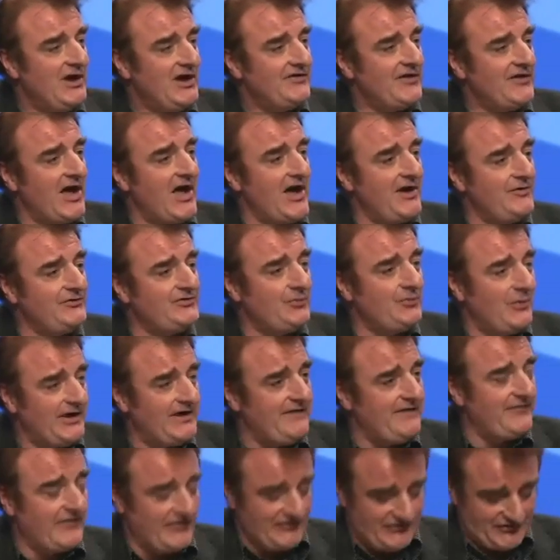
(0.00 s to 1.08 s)
Now, how
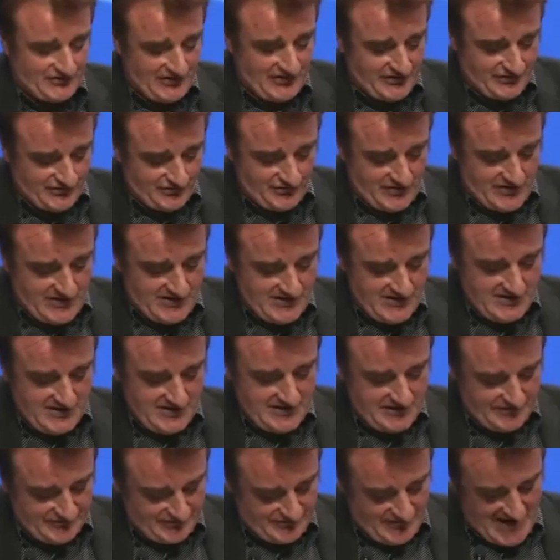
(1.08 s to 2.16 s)
21st century
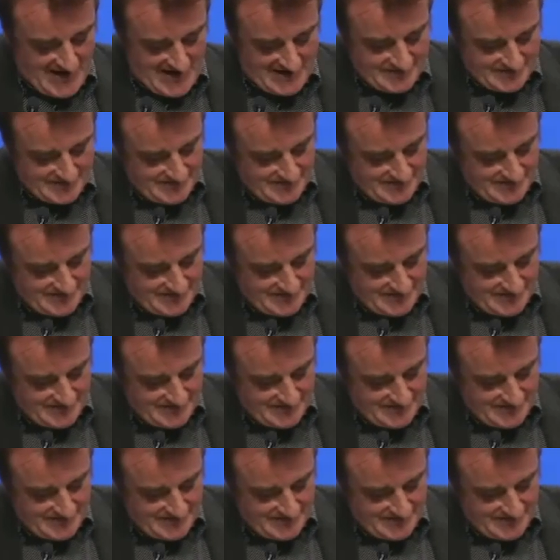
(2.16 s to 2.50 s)
is that?